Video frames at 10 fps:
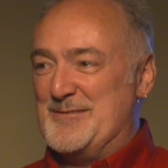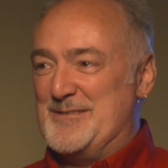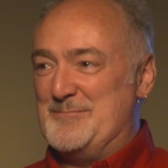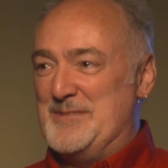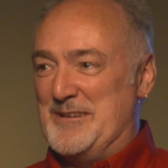
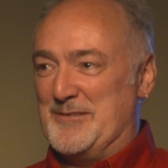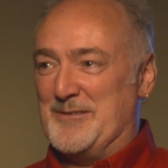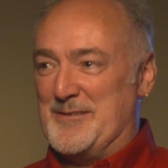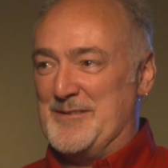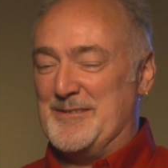
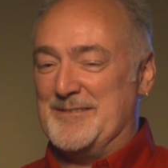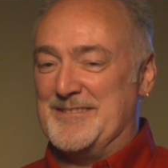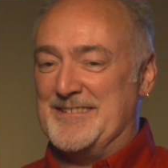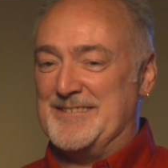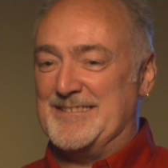demeanor or
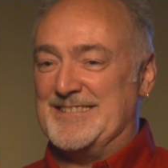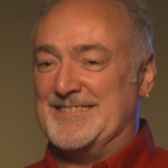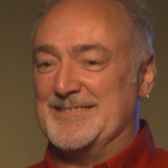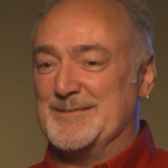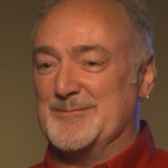their
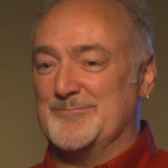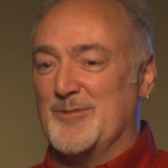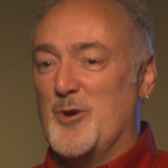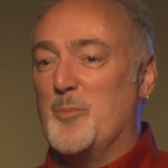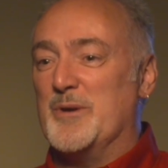
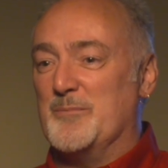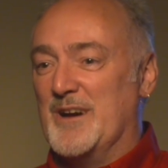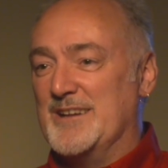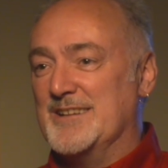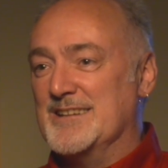
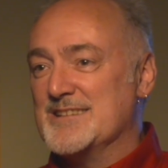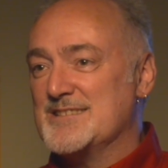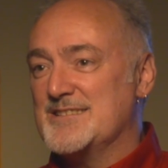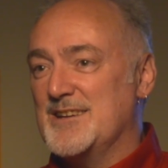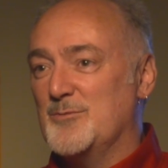
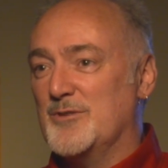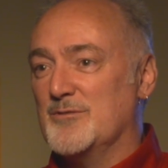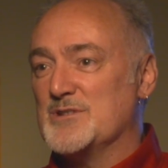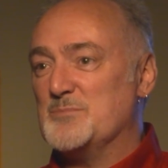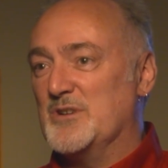open-mindedness, they would
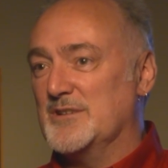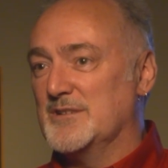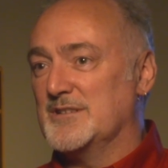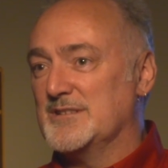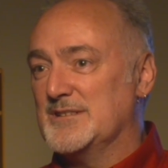
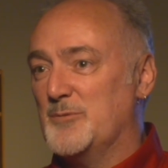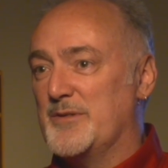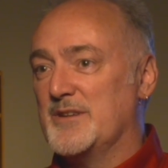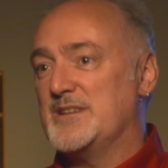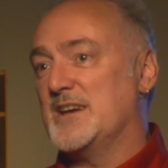respond
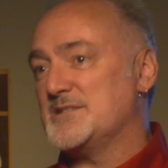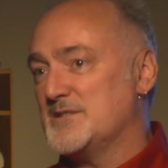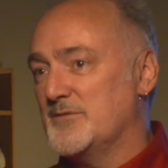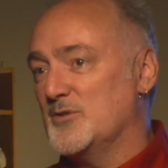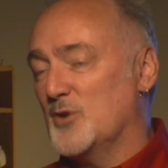with a
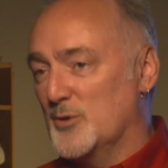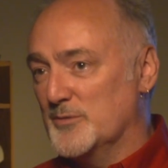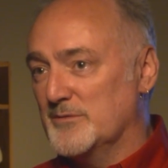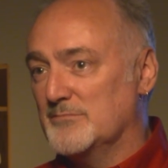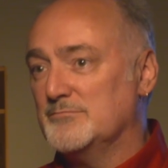test of their
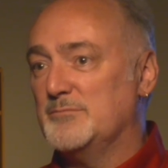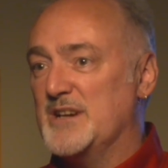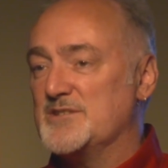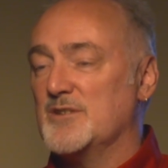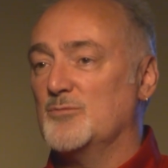own
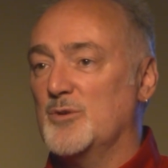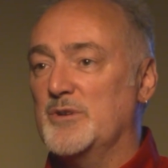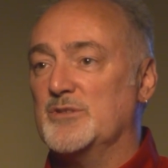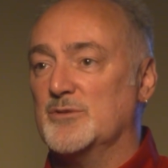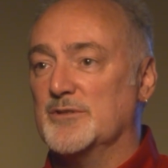based on what
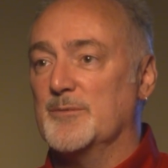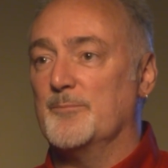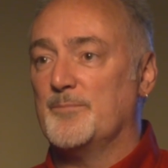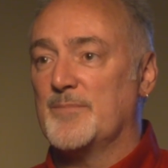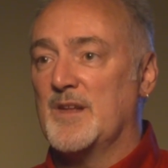we told
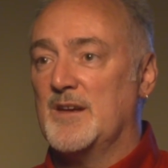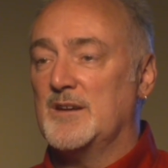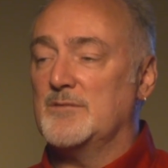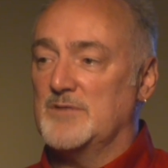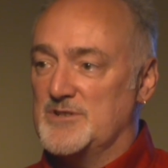them,
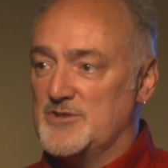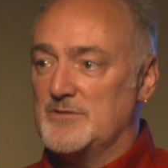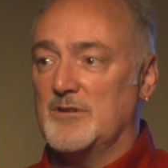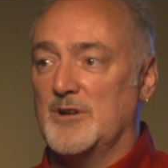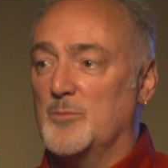
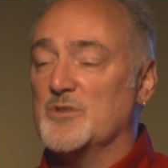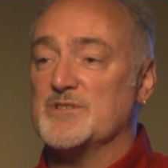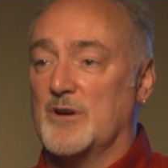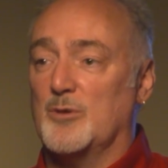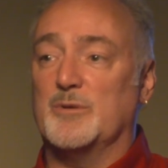which
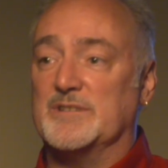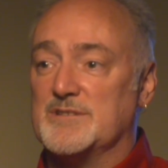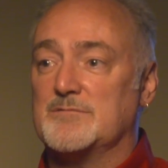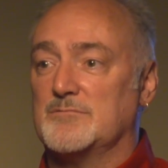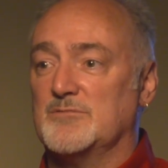almost
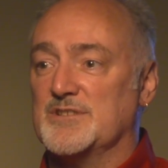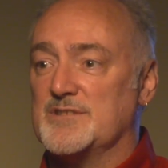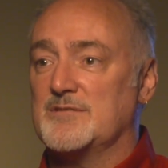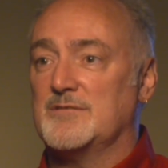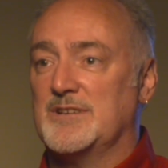always
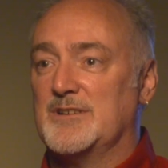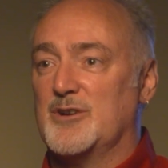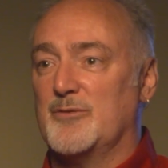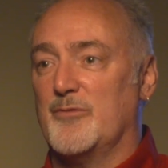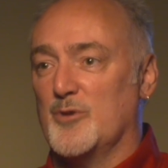was
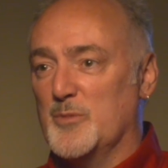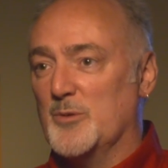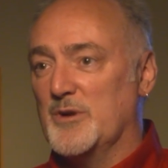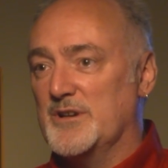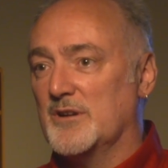confirming
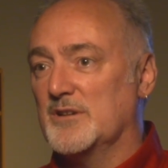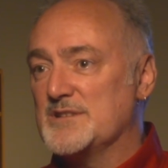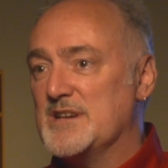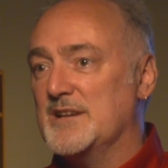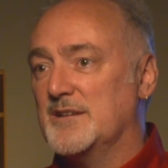what
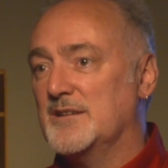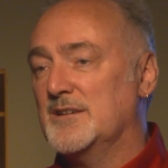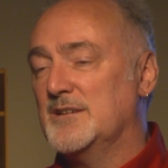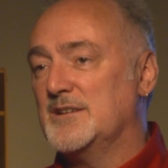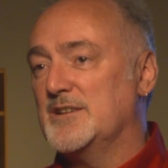Douglas had
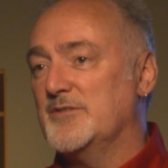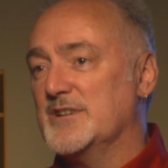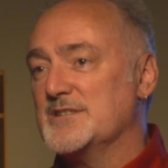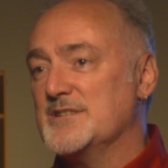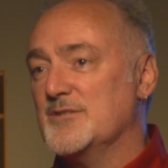given
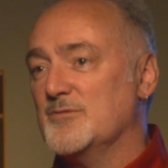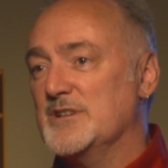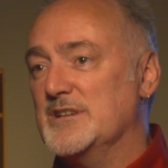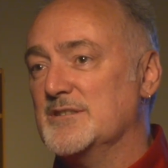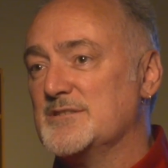us in the
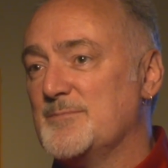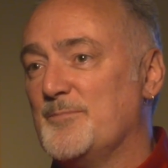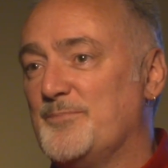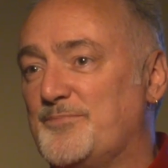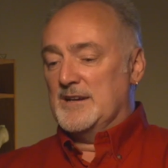readings.
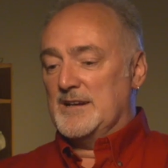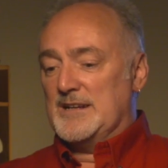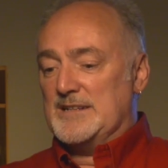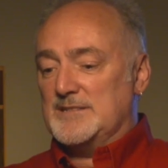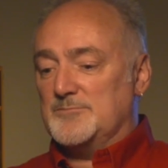
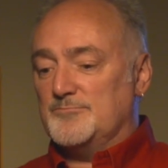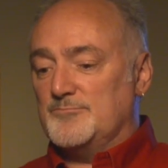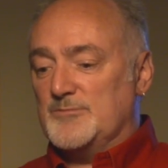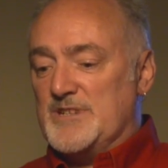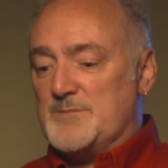
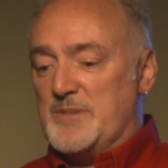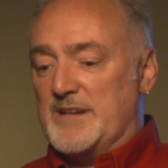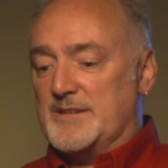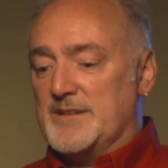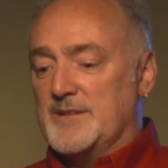We
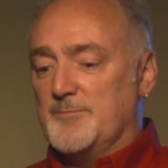spent,